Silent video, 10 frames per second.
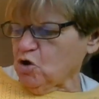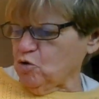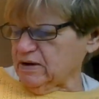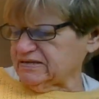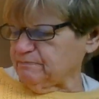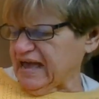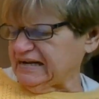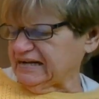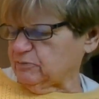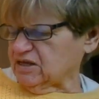Who is
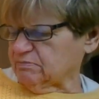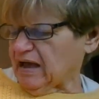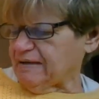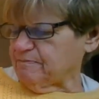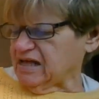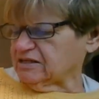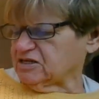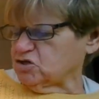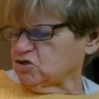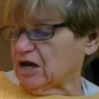meddling with my
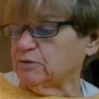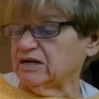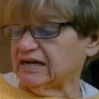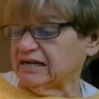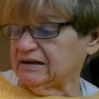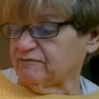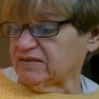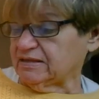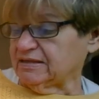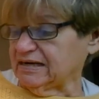milk? he shouted and
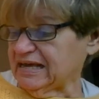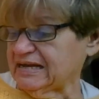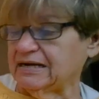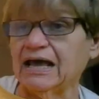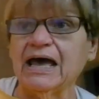lifted the lid.